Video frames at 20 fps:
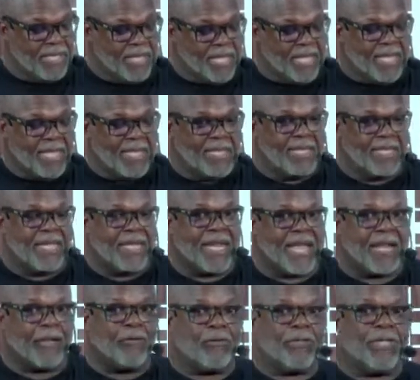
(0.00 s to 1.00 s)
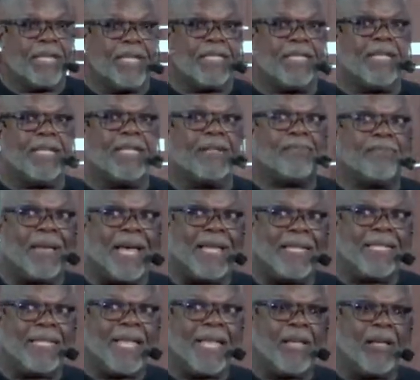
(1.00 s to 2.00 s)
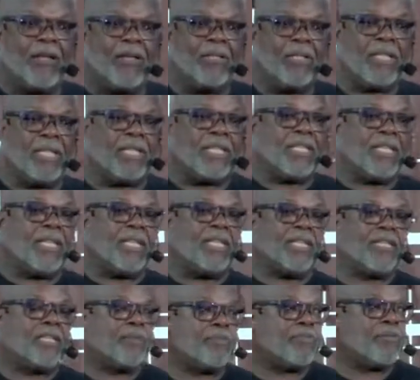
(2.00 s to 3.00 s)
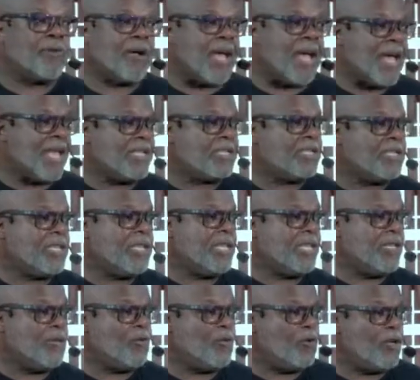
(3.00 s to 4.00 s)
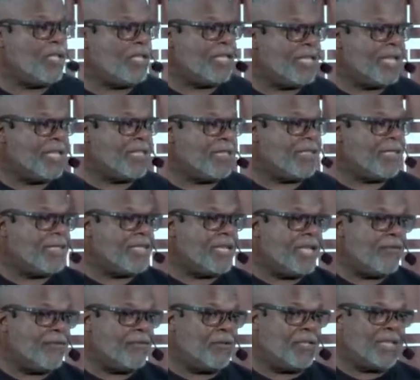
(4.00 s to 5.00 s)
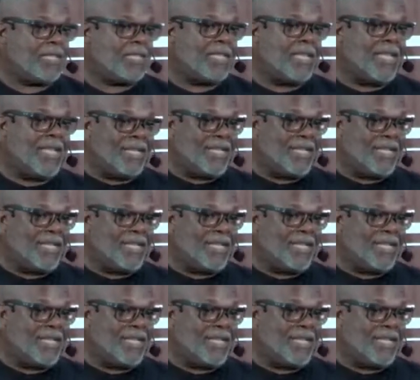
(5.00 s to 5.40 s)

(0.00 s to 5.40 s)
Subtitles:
and I don't think that by now it's any surprise to anyone that the devil is the